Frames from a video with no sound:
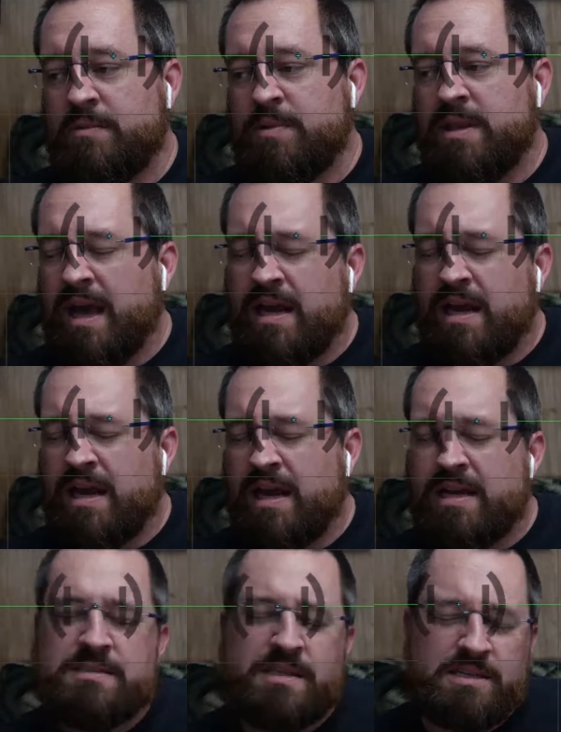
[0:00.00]
really
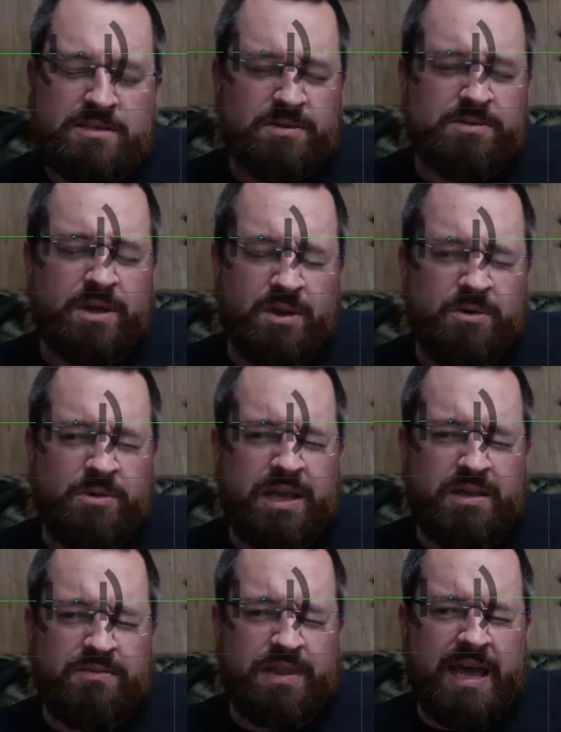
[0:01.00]
honestly don't know
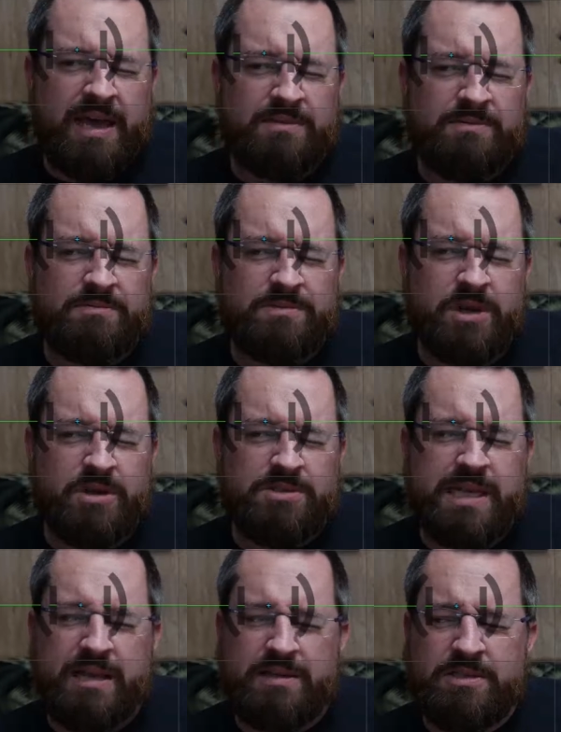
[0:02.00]
if that goes
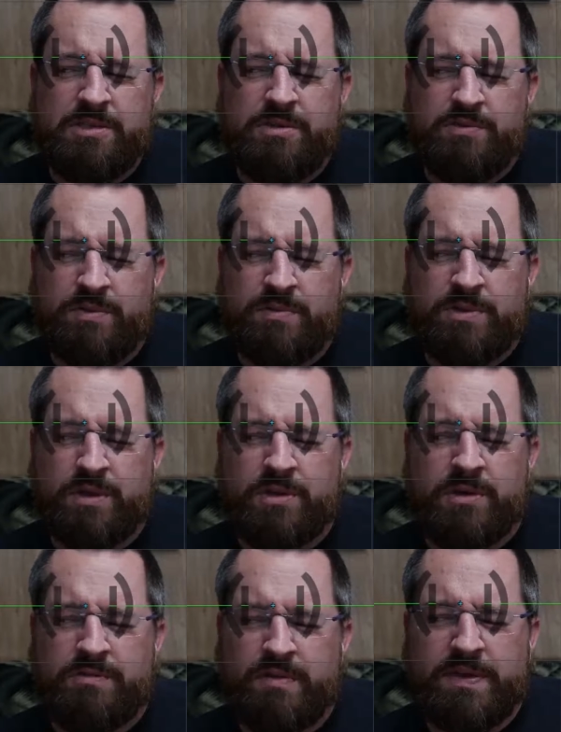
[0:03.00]
down to
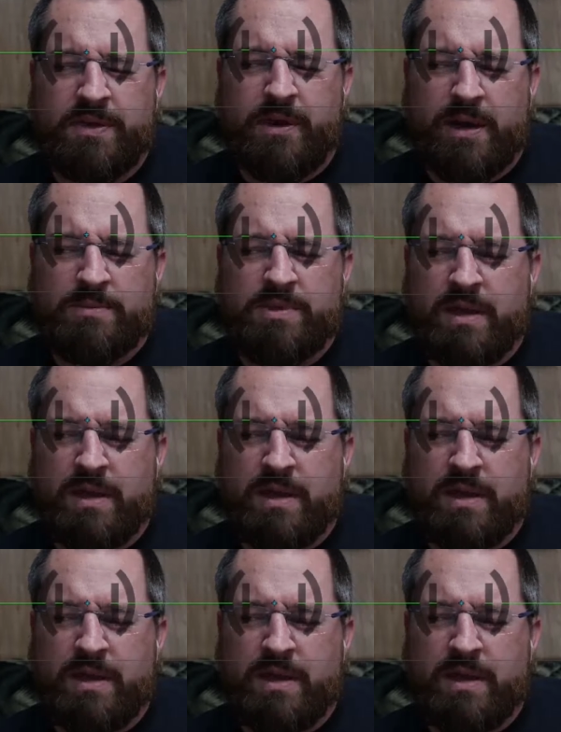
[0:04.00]
250 grams.